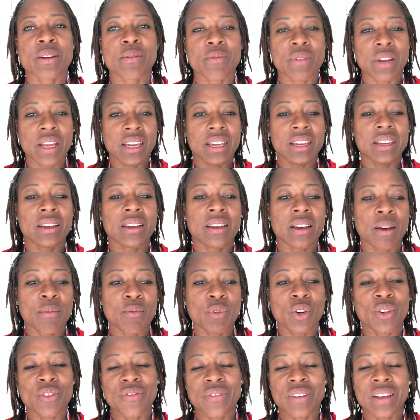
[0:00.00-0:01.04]

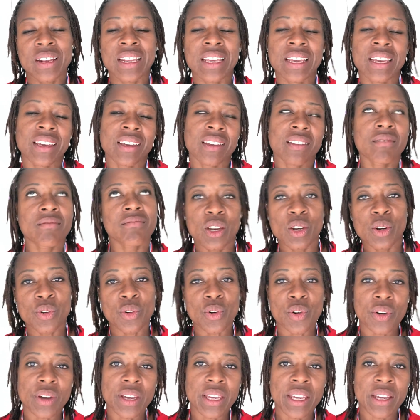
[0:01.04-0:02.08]
I'm not feeling
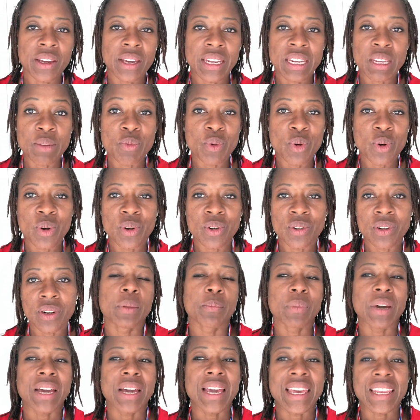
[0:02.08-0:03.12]
groggy anymore.
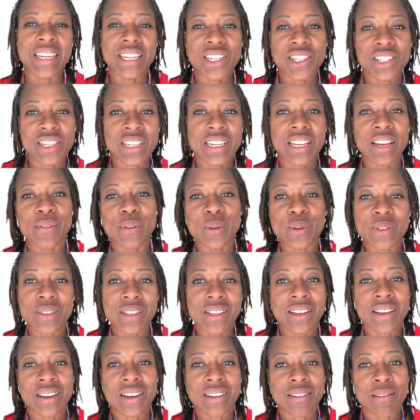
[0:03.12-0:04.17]
My energy levels
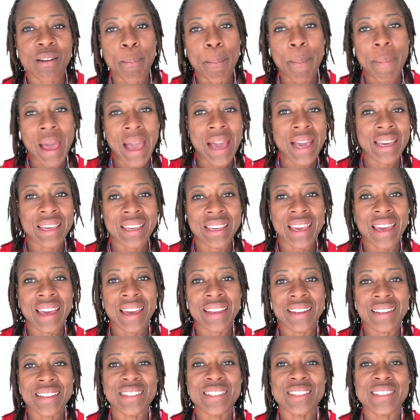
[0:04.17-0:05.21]
are back
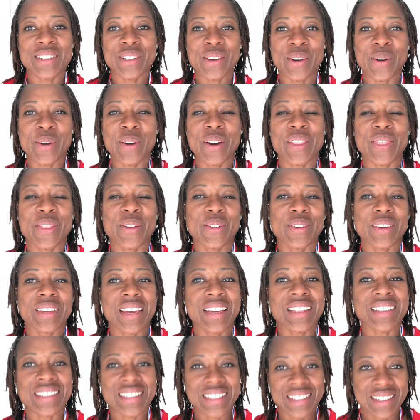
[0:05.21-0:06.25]
again, so I thought,
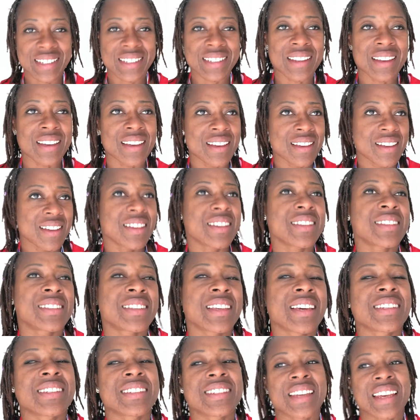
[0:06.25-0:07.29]
yes,
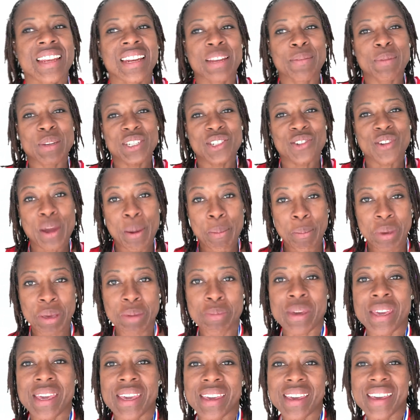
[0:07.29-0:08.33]
Saturday, let me try and
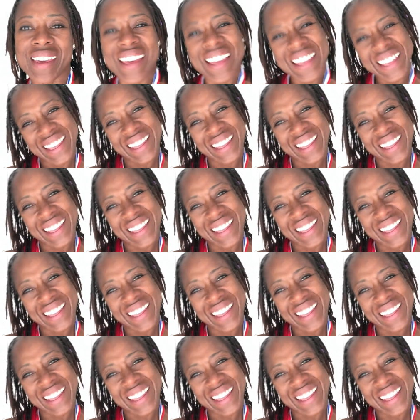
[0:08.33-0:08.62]
PB.